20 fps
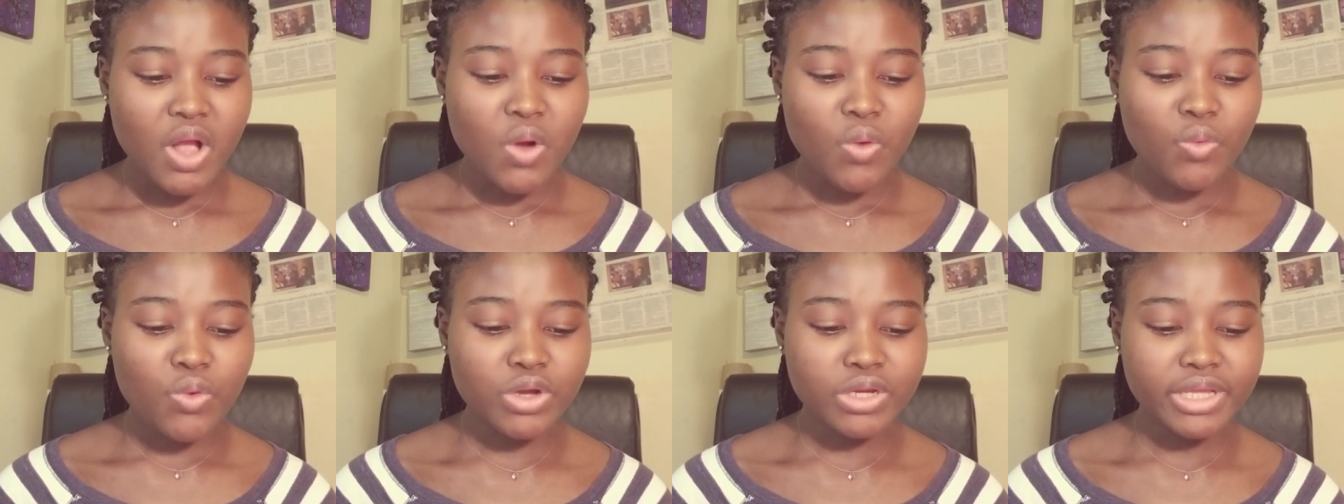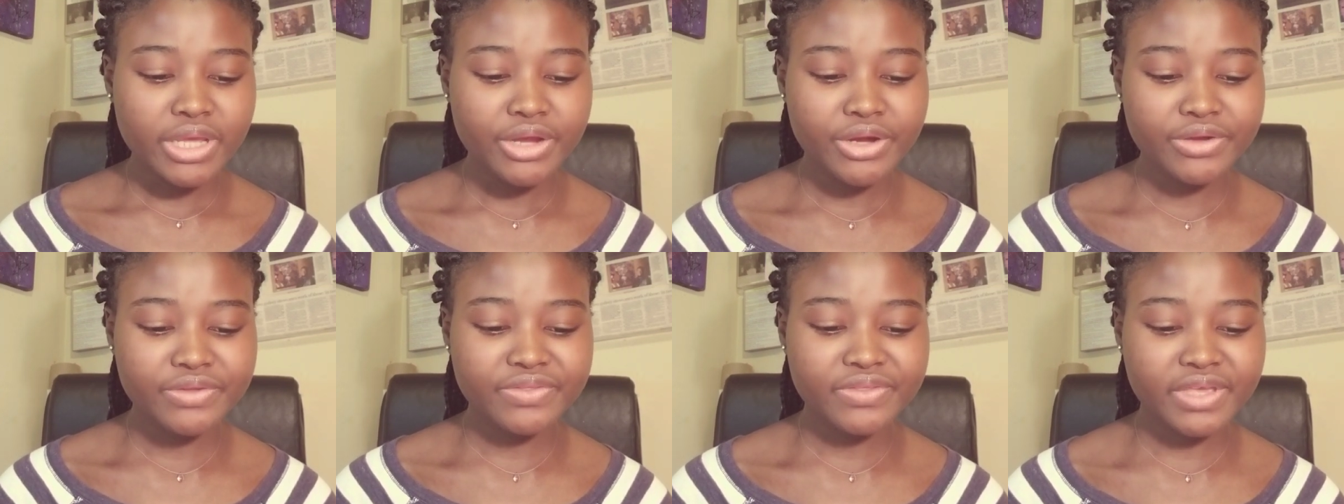
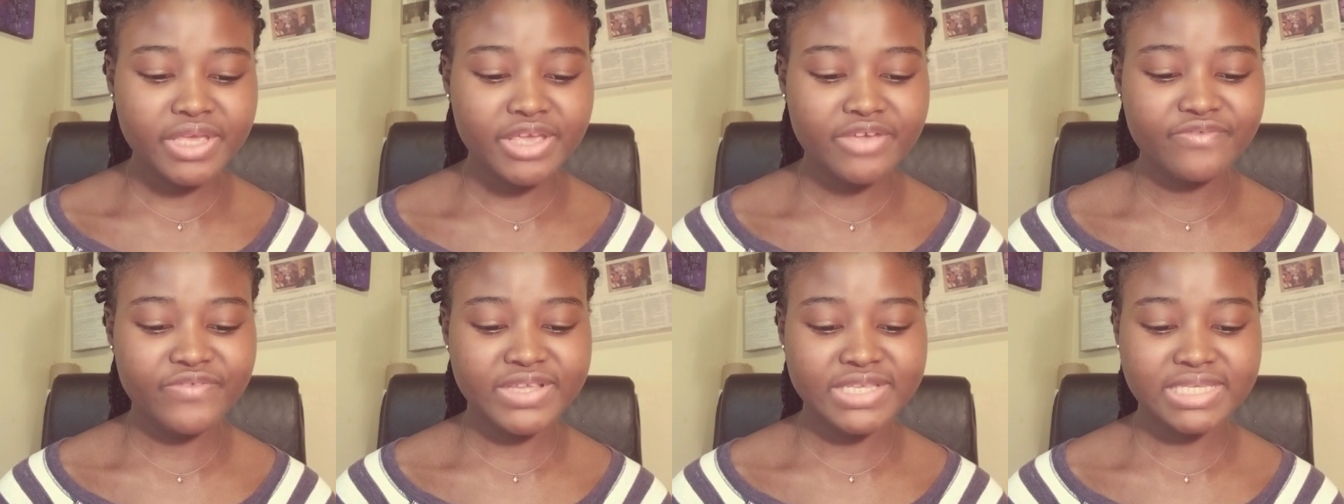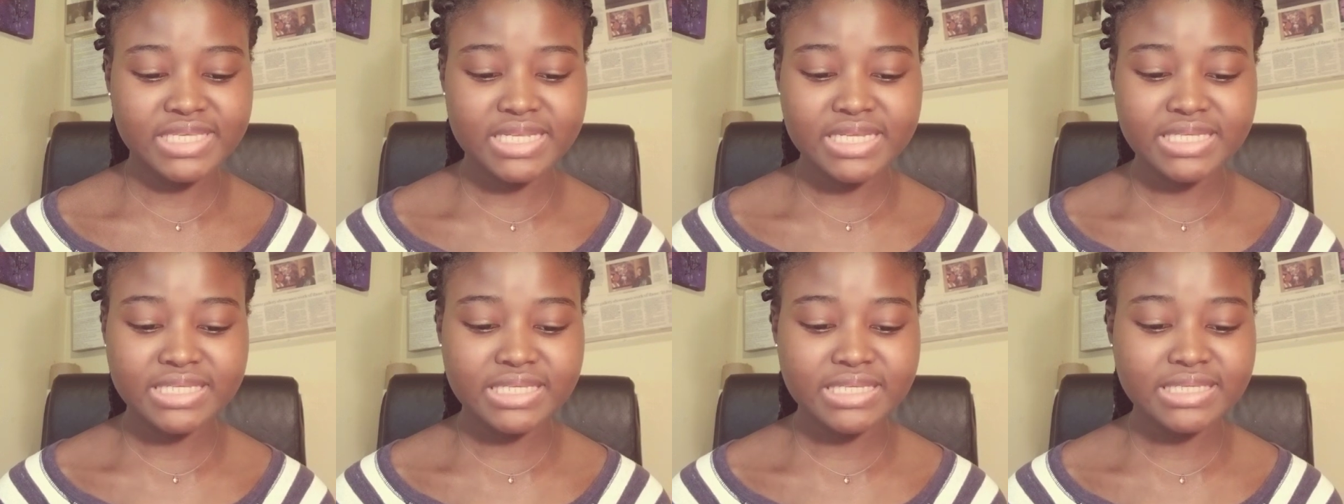healthcare
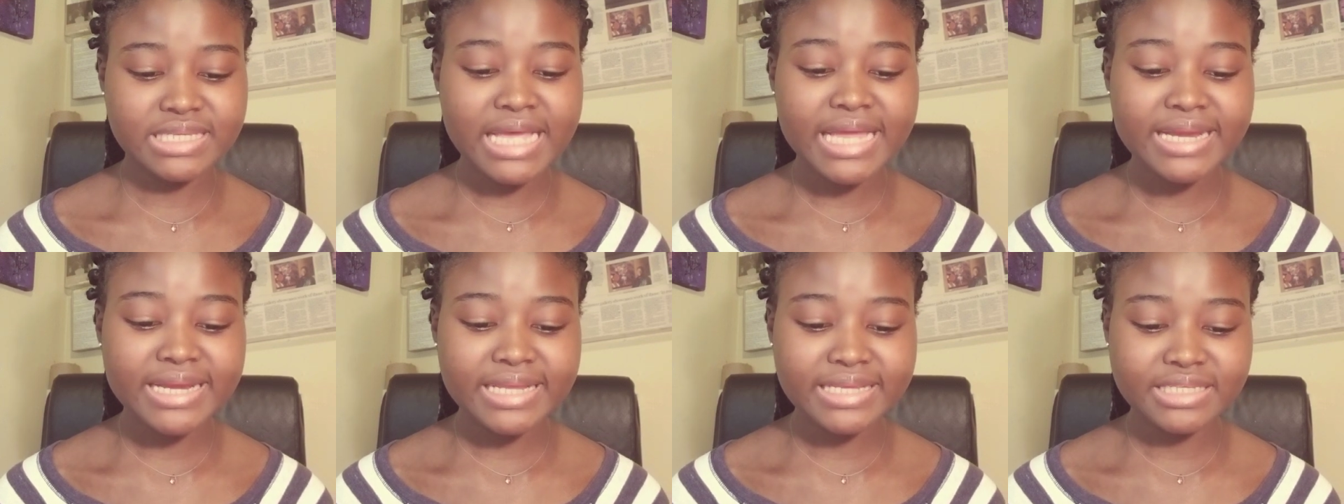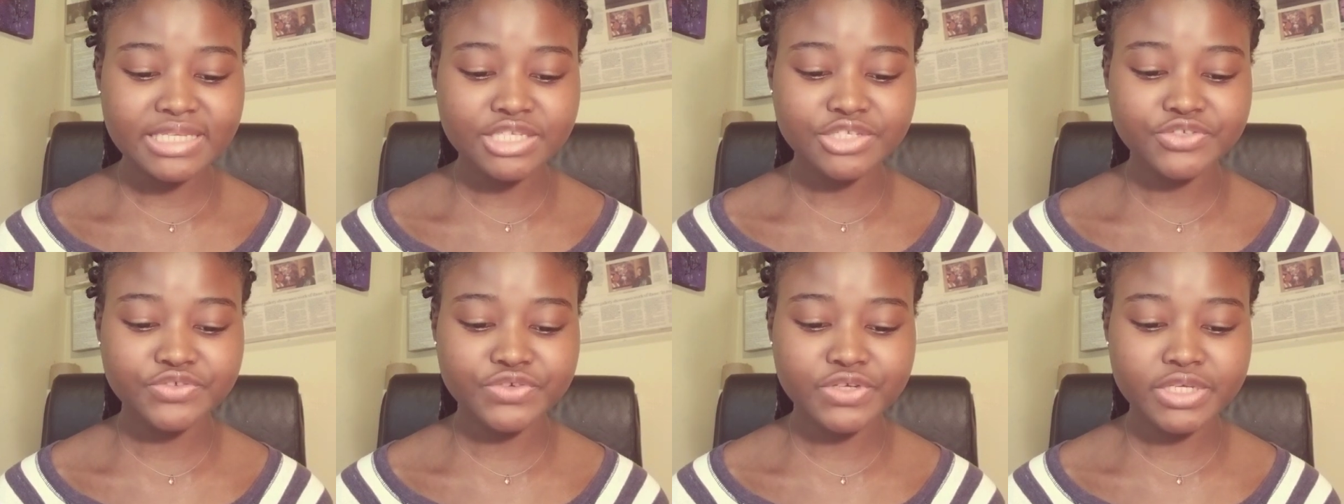facilities are
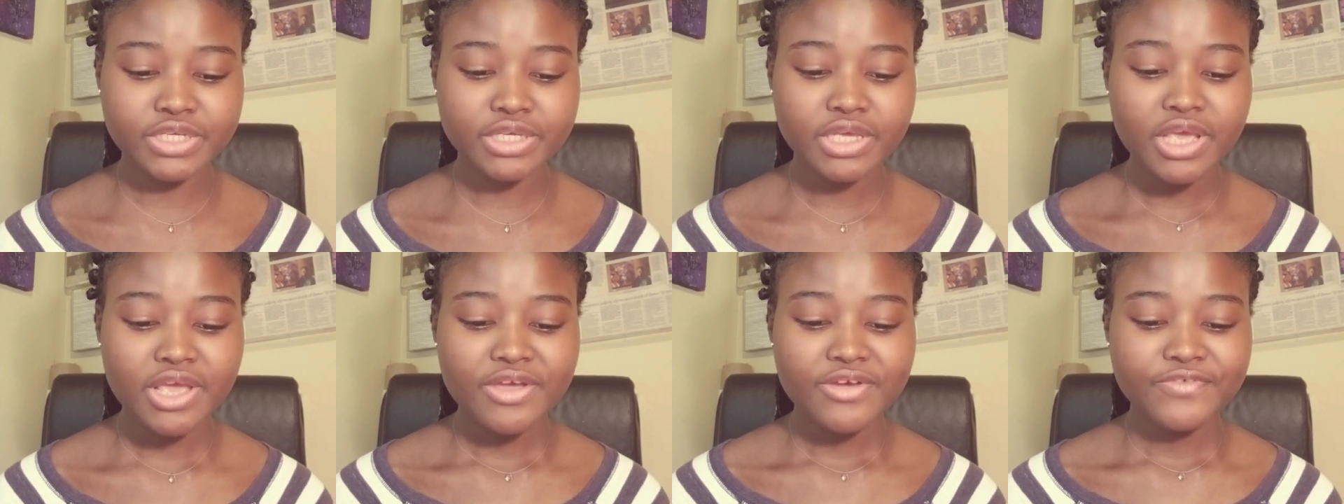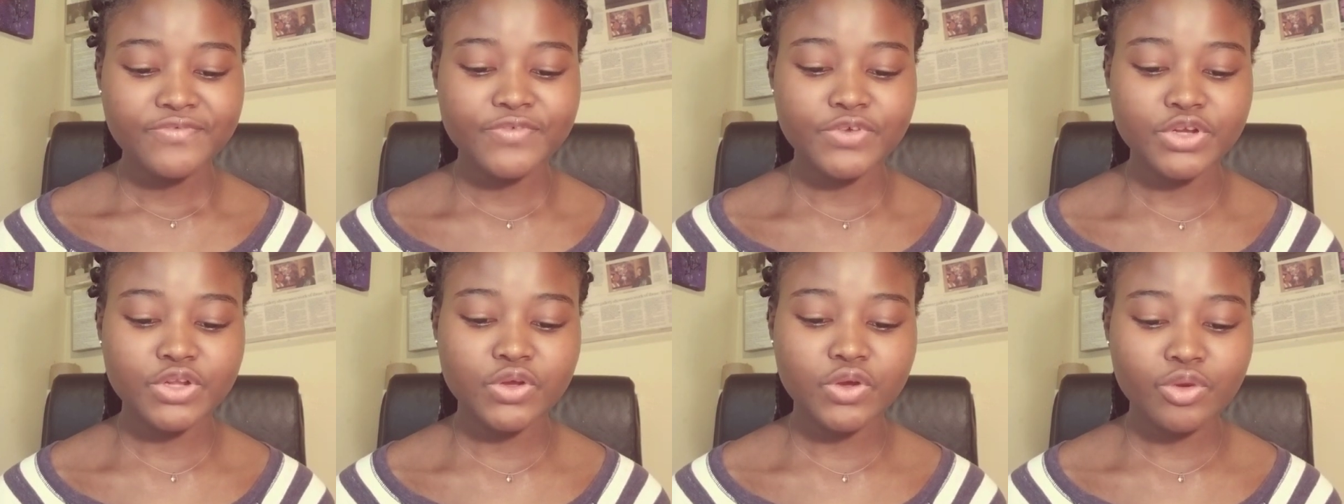necessary
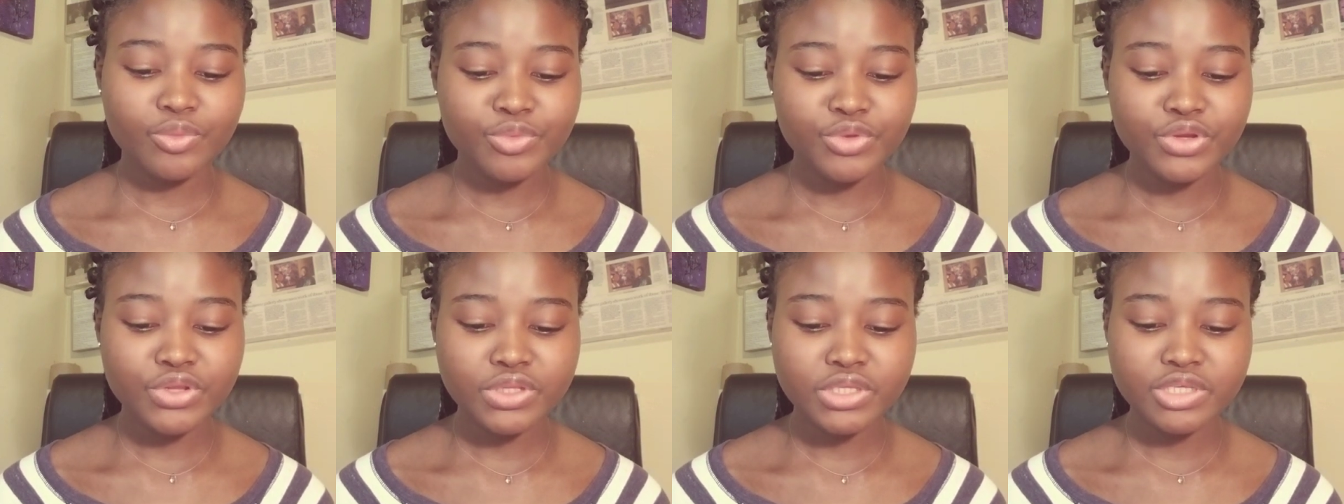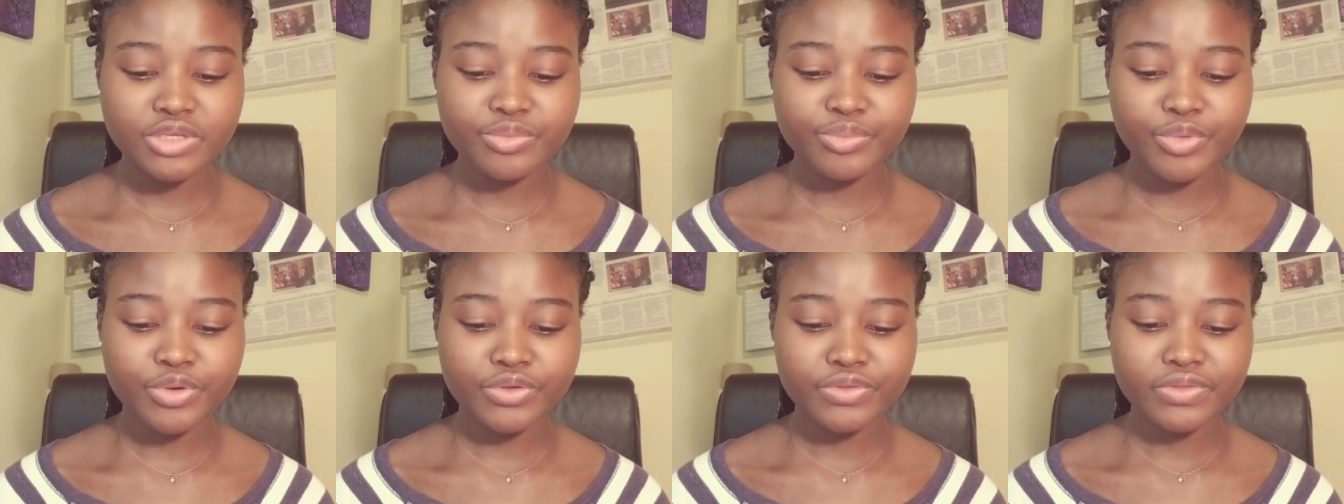for the community
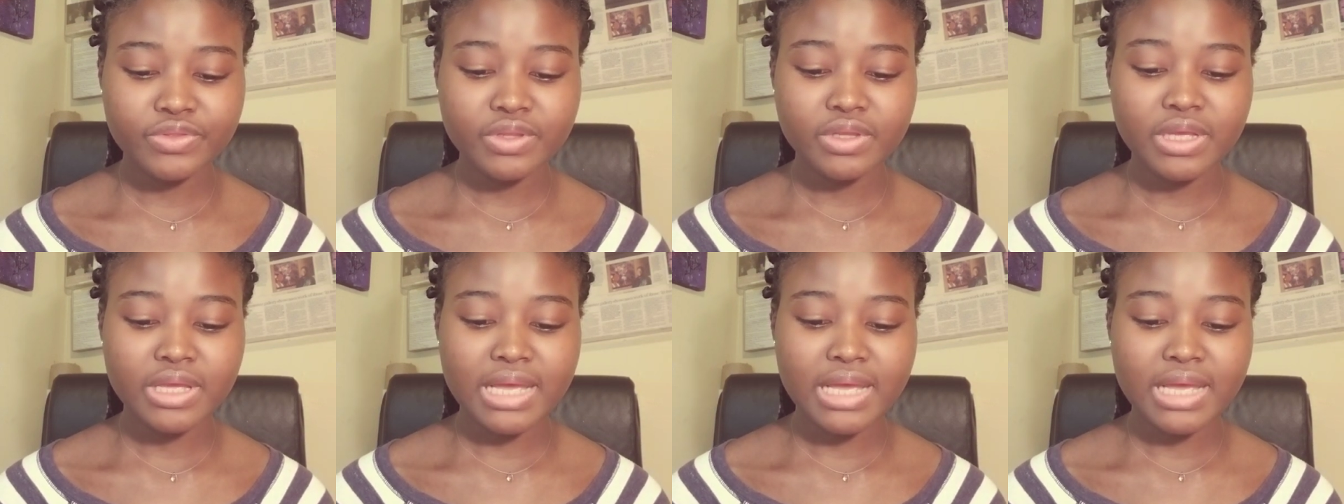but